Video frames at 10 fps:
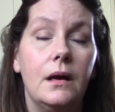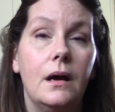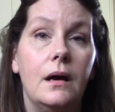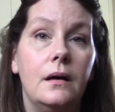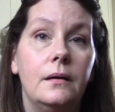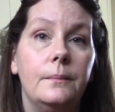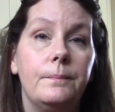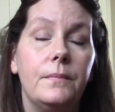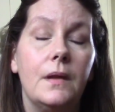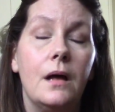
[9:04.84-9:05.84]

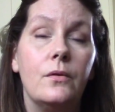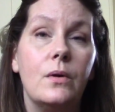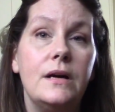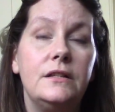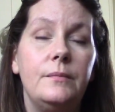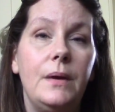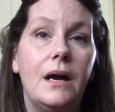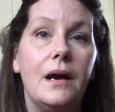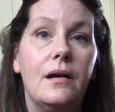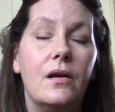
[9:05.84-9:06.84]
Otherwise, it'd be
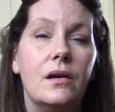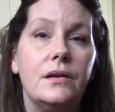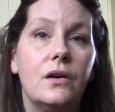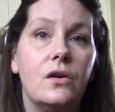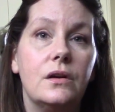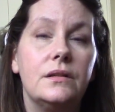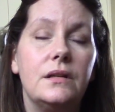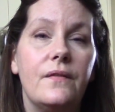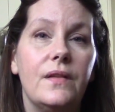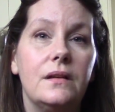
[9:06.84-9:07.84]
kind of hard to cook
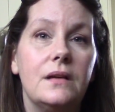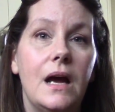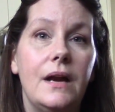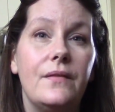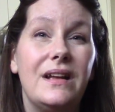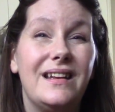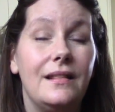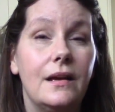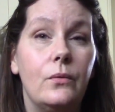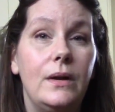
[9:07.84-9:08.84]
stuff that's kind of on the
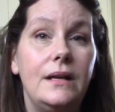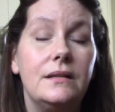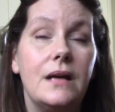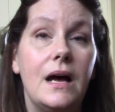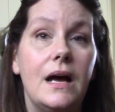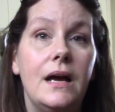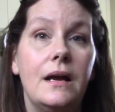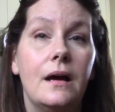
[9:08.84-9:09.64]
liquidy side.